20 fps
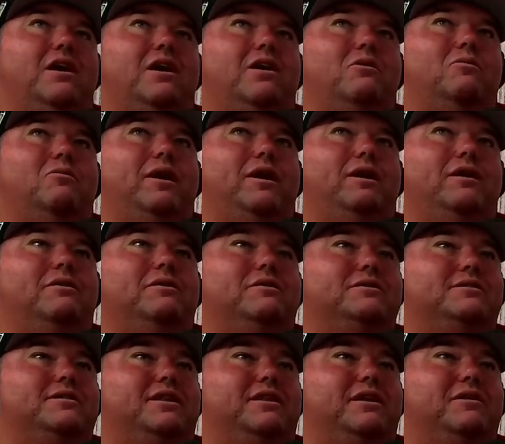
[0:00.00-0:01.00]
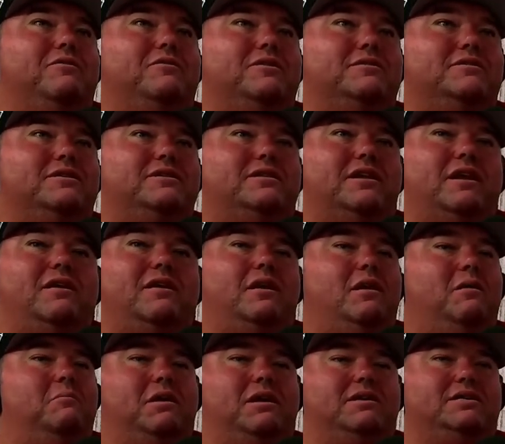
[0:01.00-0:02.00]
uh, Ray Lewis, I think it was. He's like,
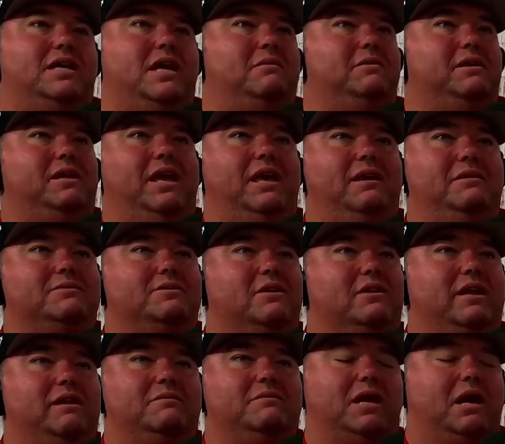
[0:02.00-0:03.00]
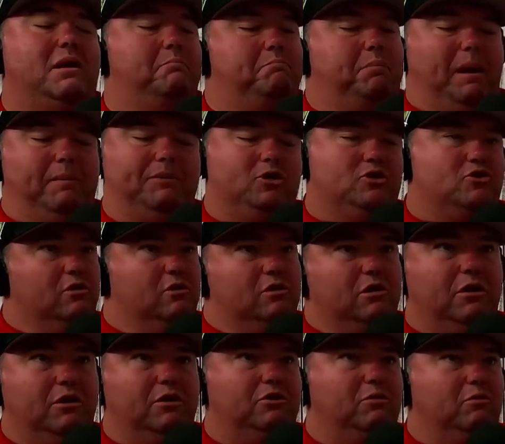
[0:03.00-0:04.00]
by the time the game started, he was like, pop the
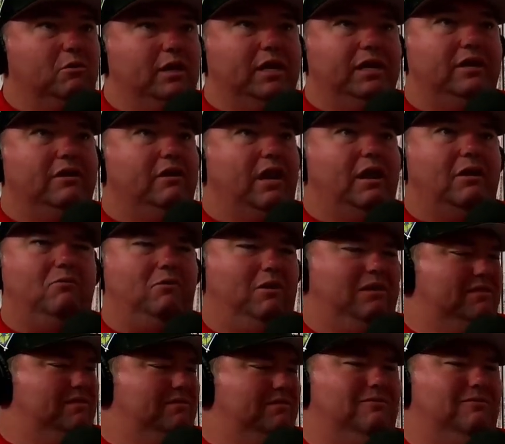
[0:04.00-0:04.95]
trunk on three. And you're like, what